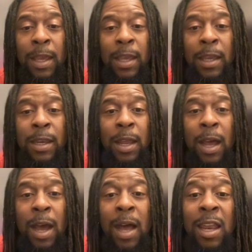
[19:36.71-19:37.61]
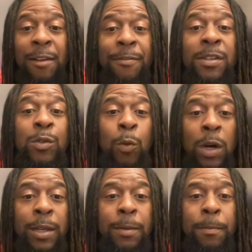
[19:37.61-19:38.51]
And Aleph is
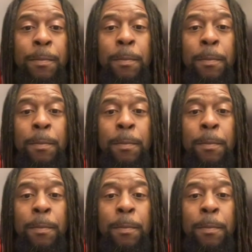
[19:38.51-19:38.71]
1,